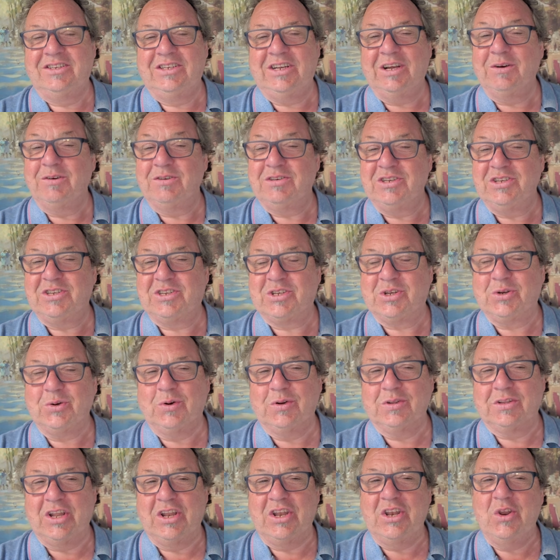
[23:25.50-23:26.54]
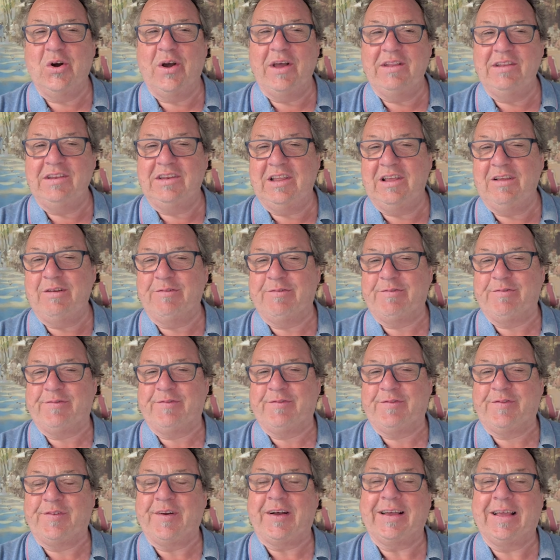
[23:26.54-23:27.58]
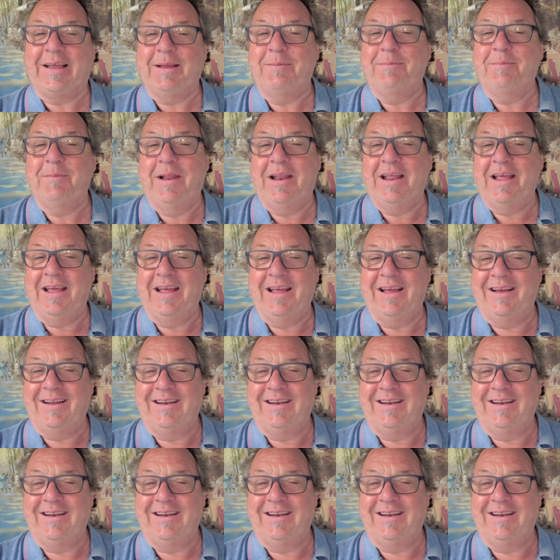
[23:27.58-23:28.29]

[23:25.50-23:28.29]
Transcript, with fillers: Chelsea scored the 90th fucking minute.